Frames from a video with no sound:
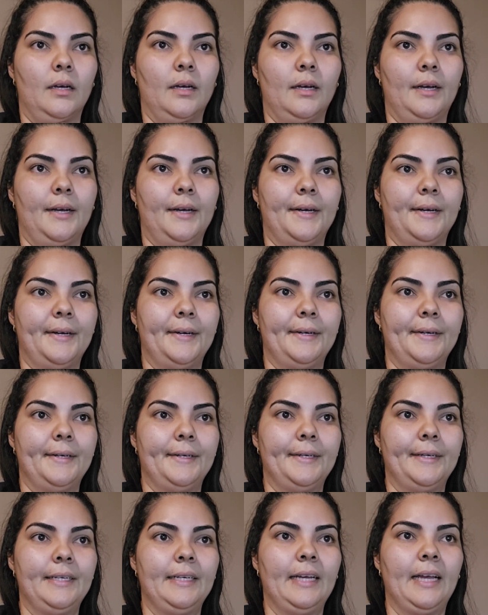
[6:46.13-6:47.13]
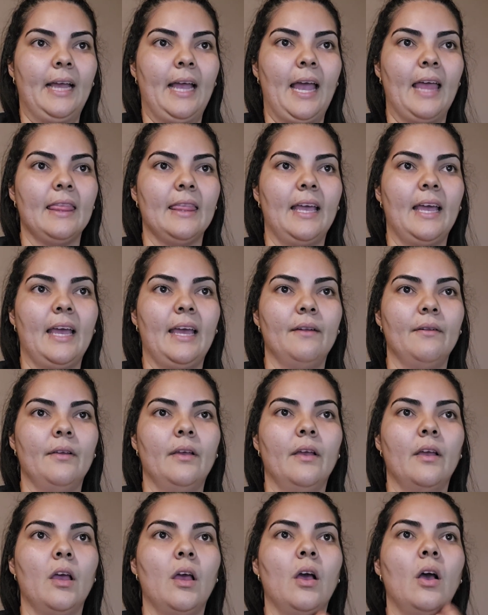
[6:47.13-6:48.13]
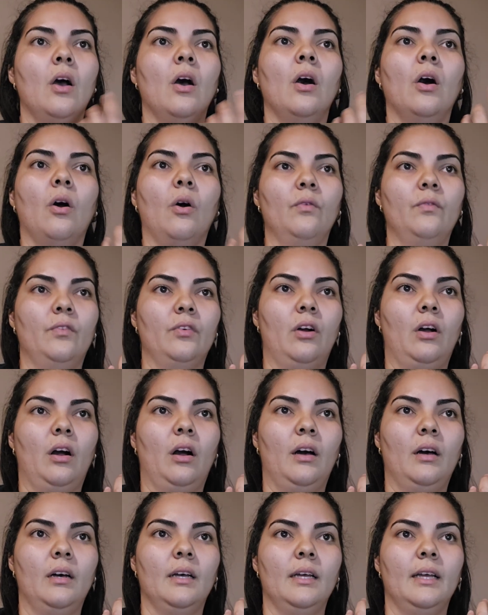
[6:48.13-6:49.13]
And then overall